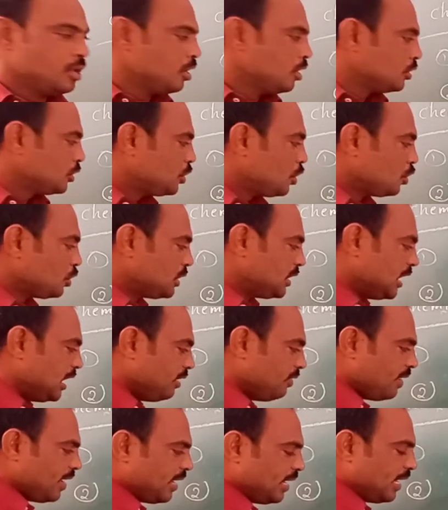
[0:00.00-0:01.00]
So
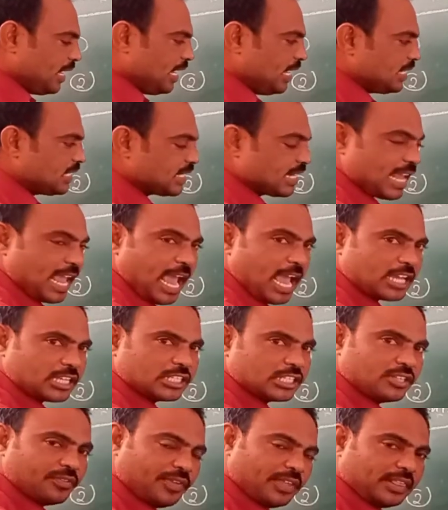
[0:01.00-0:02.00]
silver is
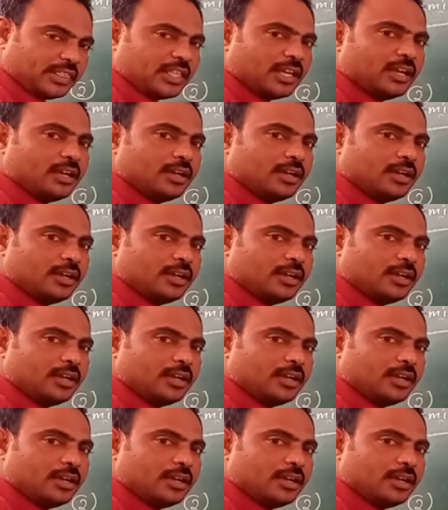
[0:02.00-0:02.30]
reacts with